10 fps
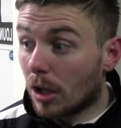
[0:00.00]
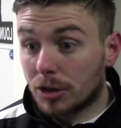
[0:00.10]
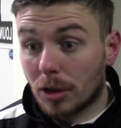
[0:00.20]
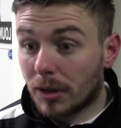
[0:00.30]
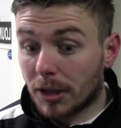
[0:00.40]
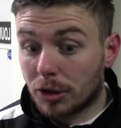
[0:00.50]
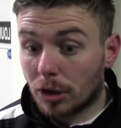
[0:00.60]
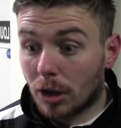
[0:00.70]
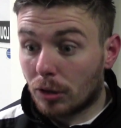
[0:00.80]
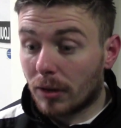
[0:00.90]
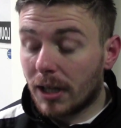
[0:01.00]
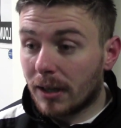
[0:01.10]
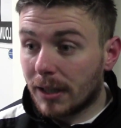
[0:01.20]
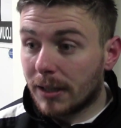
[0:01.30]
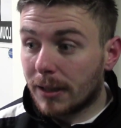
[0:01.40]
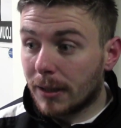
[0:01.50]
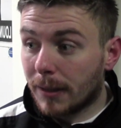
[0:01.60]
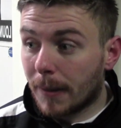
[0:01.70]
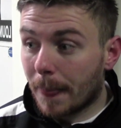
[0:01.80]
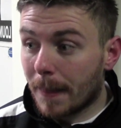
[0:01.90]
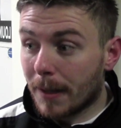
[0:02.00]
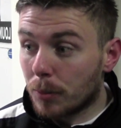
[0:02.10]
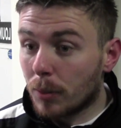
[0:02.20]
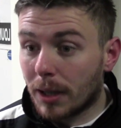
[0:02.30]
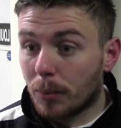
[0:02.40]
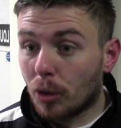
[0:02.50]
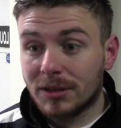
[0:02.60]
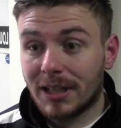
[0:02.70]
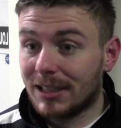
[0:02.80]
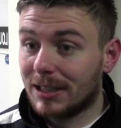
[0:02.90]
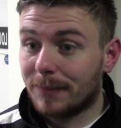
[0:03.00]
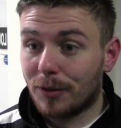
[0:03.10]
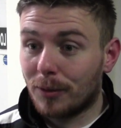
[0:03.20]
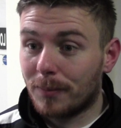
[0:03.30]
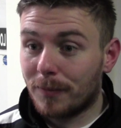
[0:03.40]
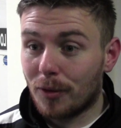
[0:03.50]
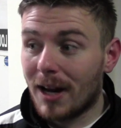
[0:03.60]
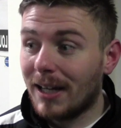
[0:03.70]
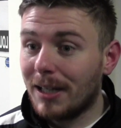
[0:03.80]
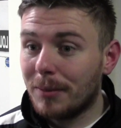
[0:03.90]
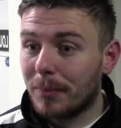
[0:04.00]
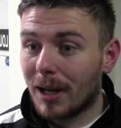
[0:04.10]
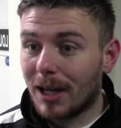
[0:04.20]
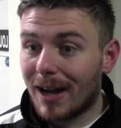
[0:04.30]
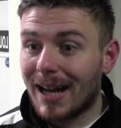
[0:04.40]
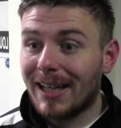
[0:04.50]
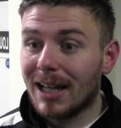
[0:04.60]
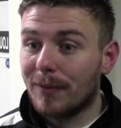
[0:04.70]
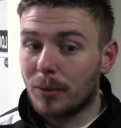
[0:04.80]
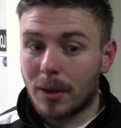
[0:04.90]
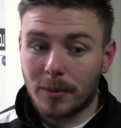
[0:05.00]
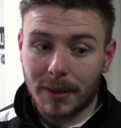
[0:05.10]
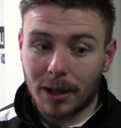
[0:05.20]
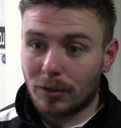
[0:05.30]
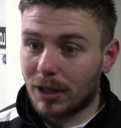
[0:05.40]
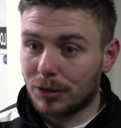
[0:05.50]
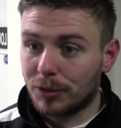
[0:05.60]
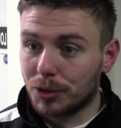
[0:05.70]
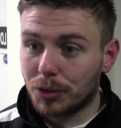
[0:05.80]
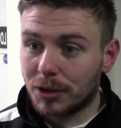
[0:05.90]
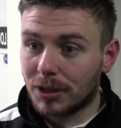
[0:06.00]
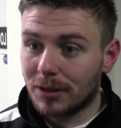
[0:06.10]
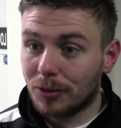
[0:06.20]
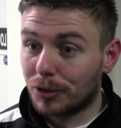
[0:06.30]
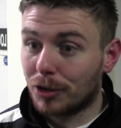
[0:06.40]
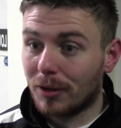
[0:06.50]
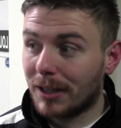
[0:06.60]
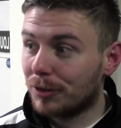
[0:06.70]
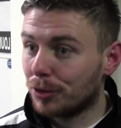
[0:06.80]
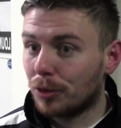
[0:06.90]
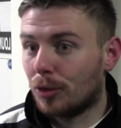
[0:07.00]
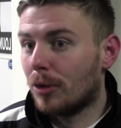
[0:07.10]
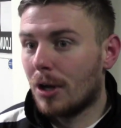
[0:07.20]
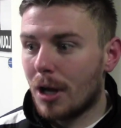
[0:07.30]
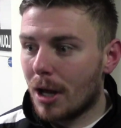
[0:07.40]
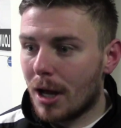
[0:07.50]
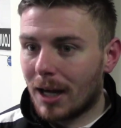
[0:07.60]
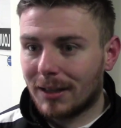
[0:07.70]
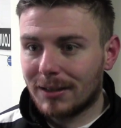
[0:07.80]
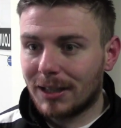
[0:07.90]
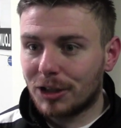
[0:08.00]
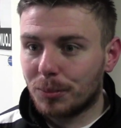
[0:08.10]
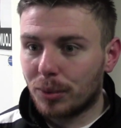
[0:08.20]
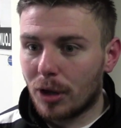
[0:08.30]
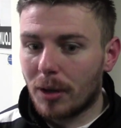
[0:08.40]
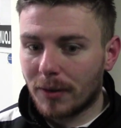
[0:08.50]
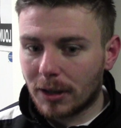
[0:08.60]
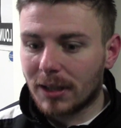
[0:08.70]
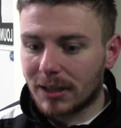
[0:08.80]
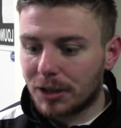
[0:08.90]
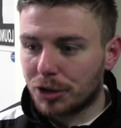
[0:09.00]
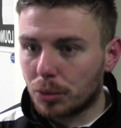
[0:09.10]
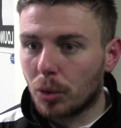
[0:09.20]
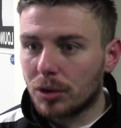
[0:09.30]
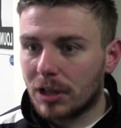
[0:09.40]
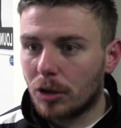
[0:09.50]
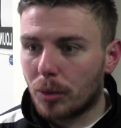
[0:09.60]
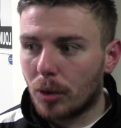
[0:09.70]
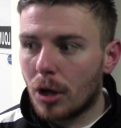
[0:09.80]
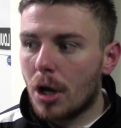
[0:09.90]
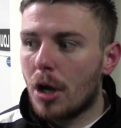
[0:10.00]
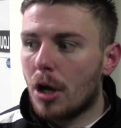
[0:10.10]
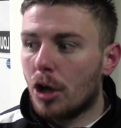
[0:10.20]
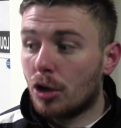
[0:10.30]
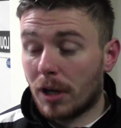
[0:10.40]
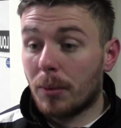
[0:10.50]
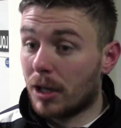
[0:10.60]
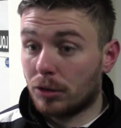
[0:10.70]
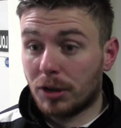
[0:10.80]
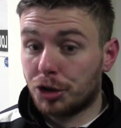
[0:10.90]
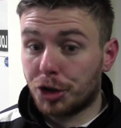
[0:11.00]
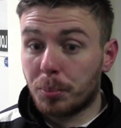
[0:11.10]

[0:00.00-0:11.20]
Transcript: I totally agree. I think it was testing for any player at any level, whether it be a grassroots under 8s or a seasoned pro. I think the conditions was terrible. Credit where credit's due.